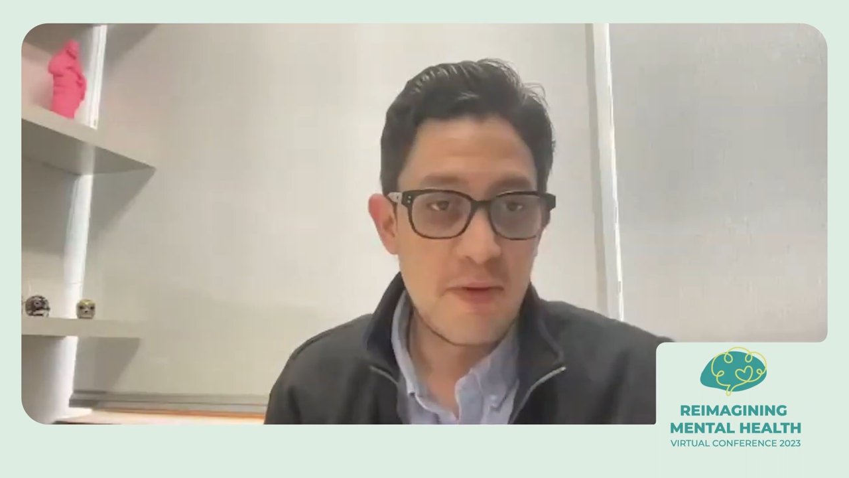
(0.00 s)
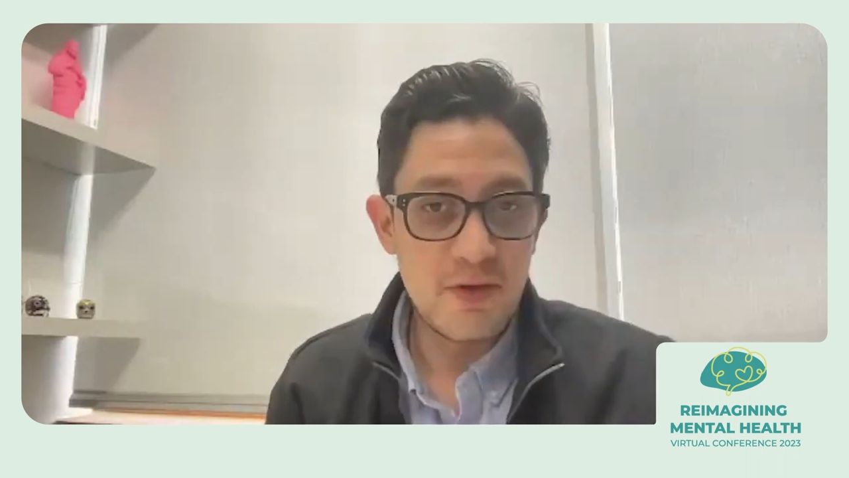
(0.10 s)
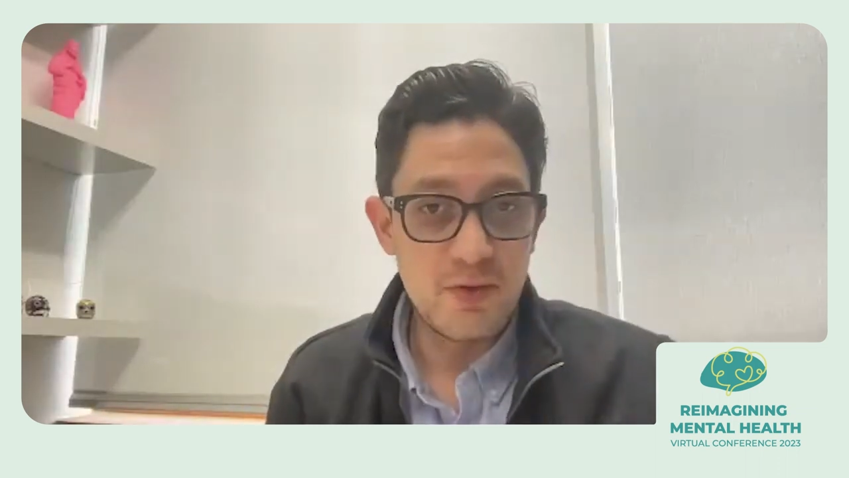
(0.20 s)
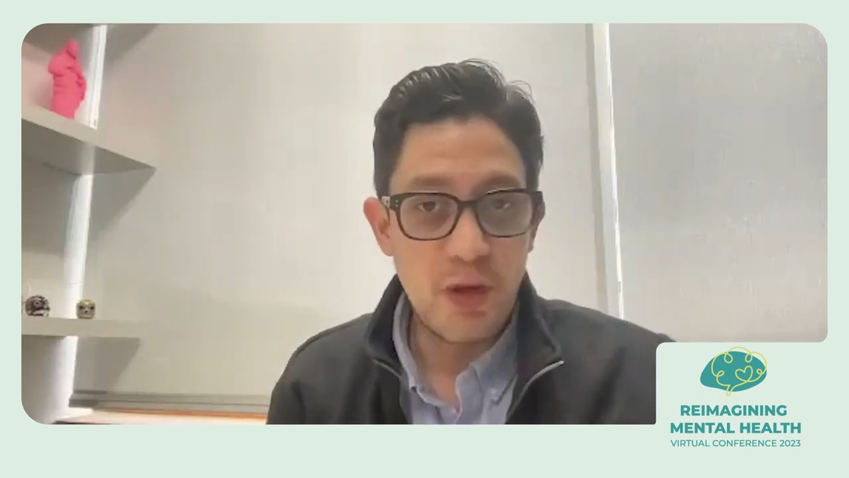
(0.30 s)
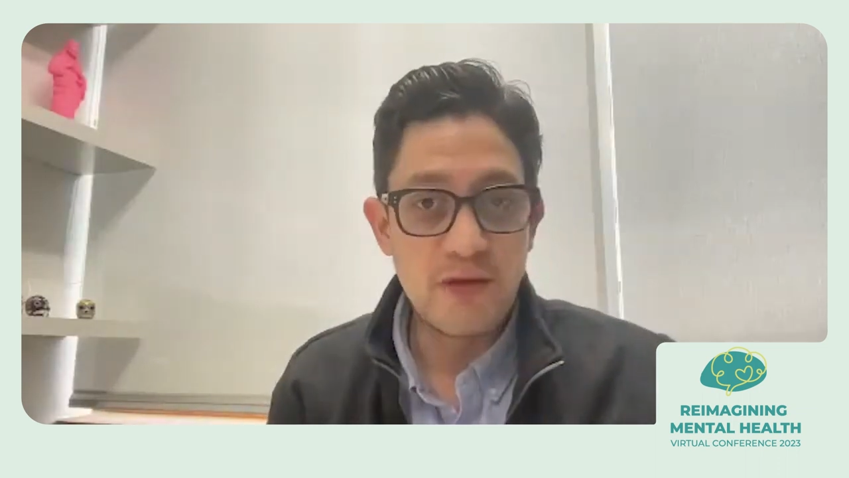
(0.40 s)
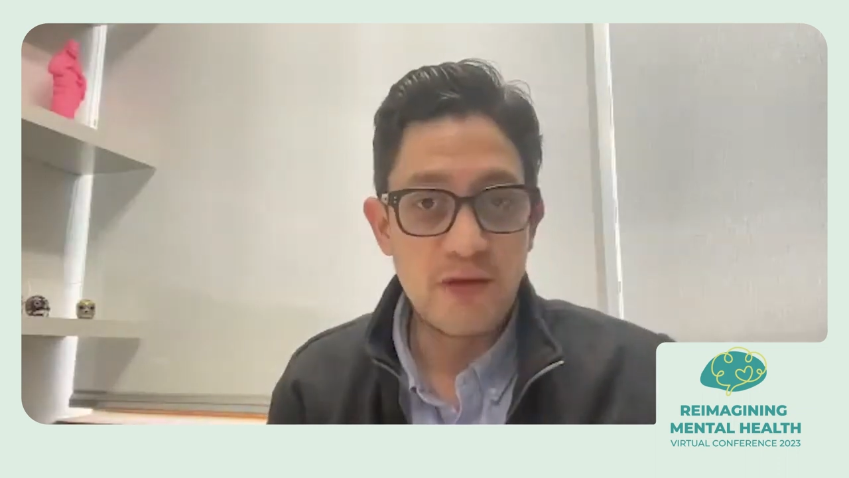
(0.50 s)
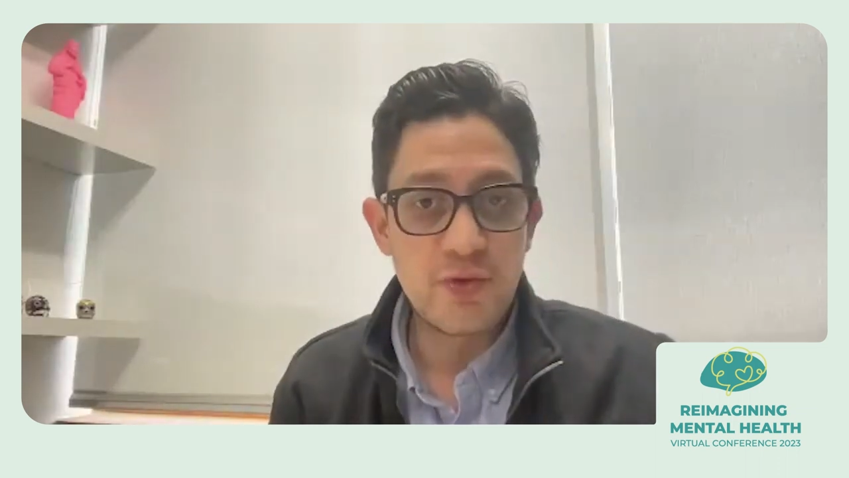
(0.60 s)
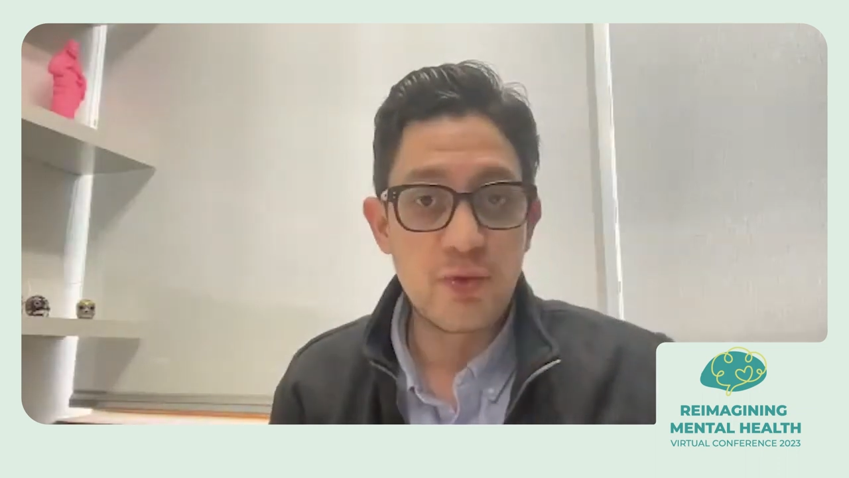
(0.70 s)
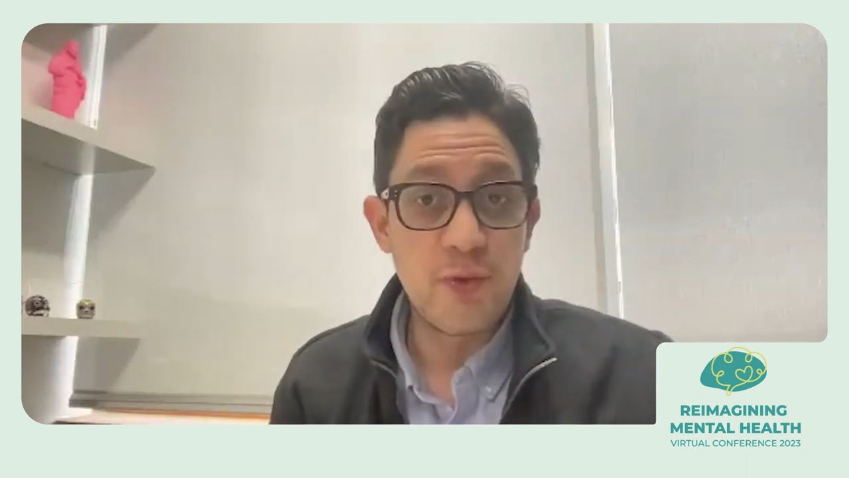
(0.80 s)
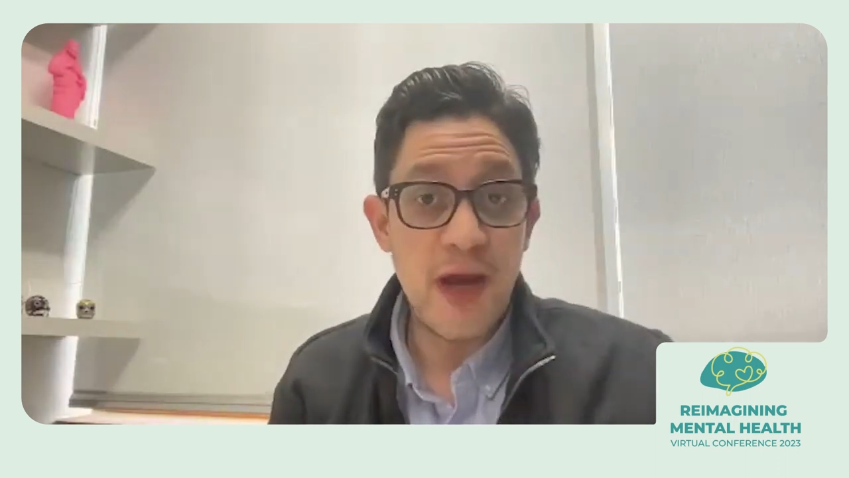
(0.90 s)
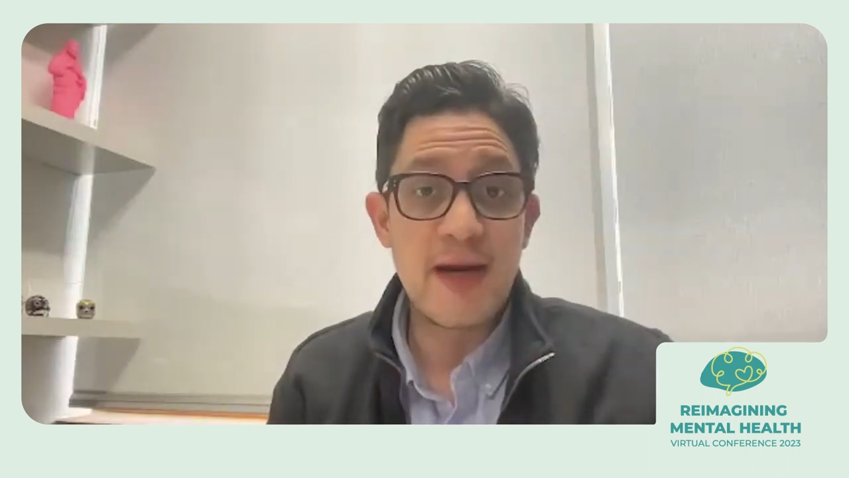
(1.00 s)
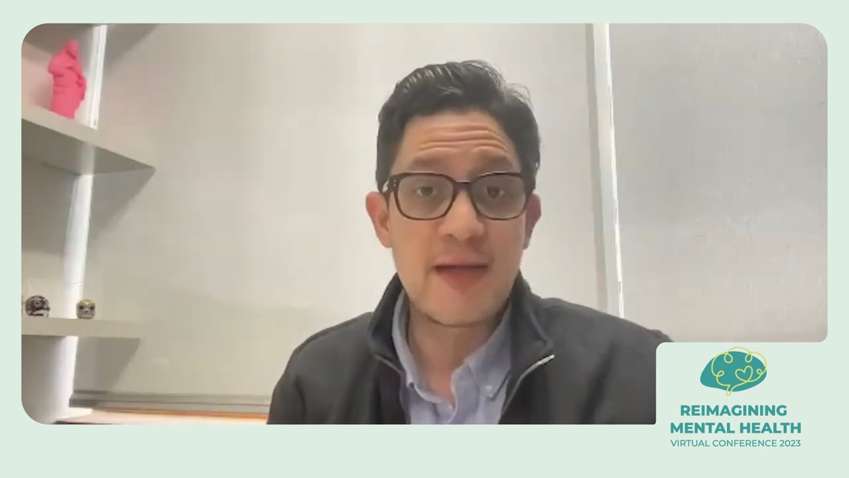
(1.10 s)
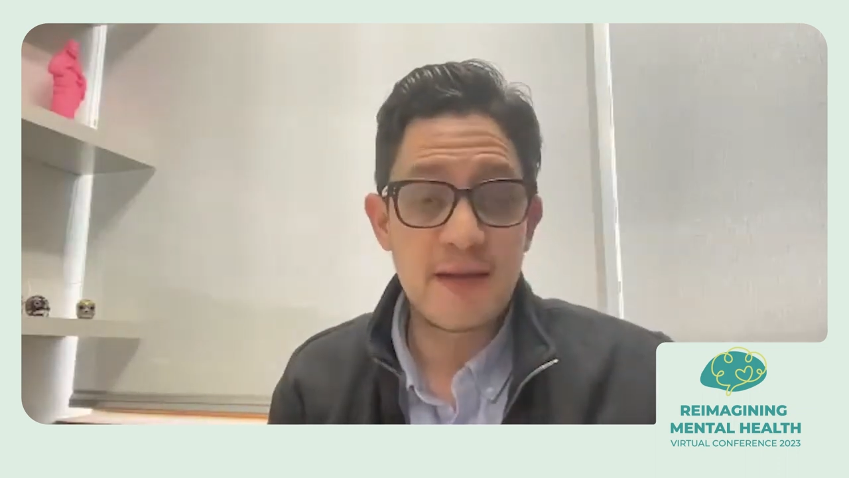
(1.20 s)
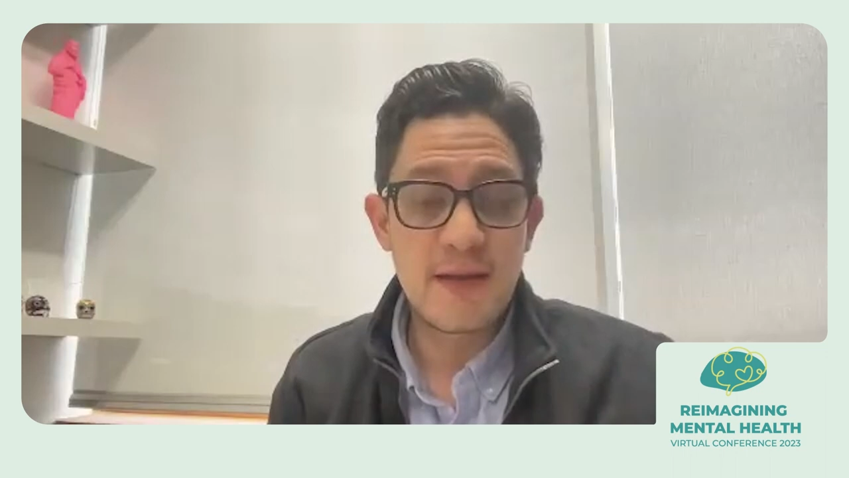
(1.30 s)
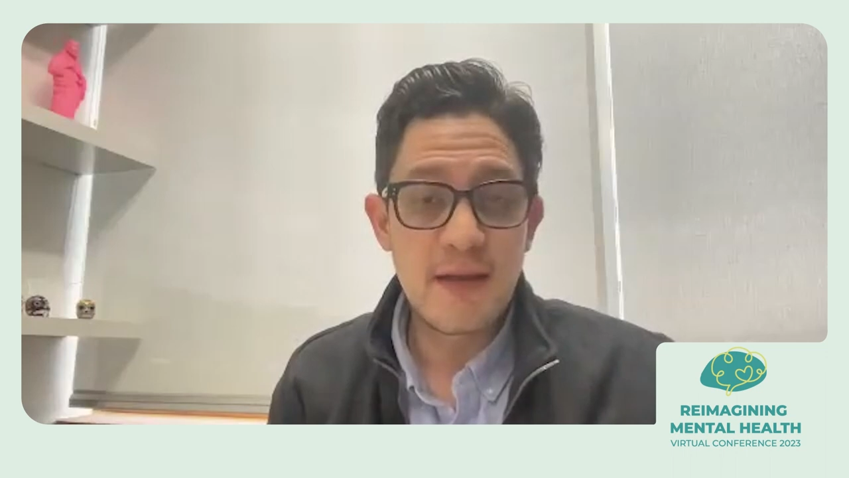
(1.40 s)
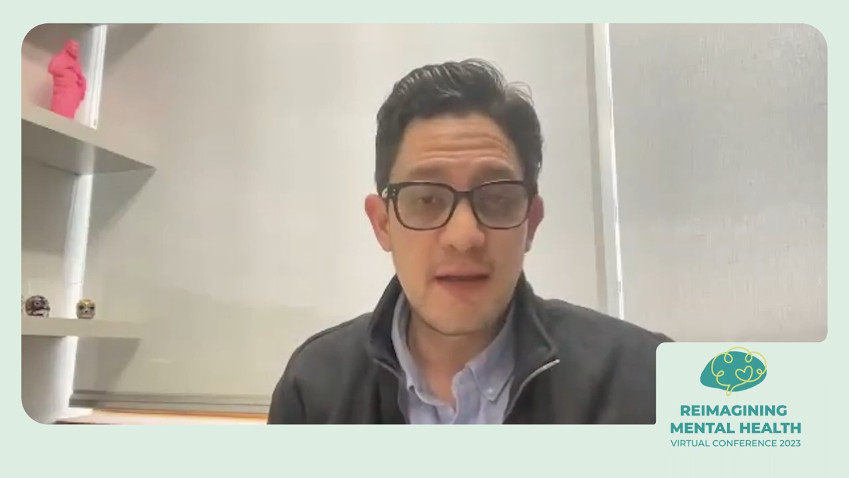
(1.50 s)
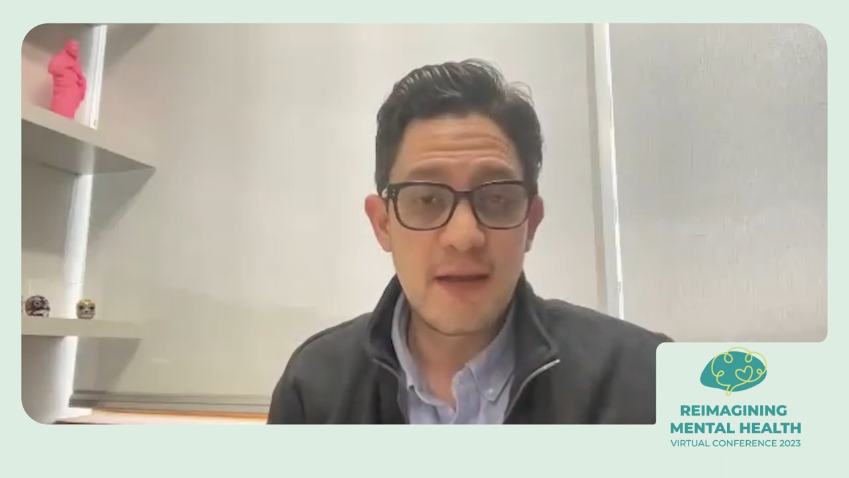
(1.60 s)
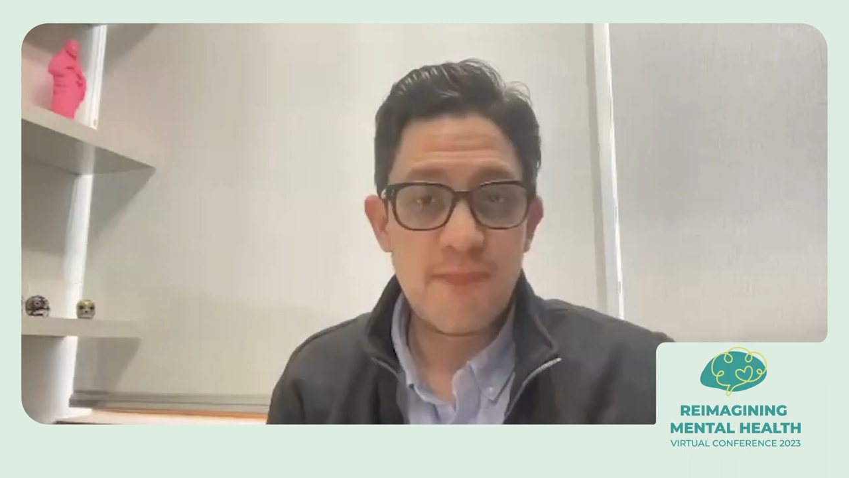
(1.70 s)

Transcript: because once you write it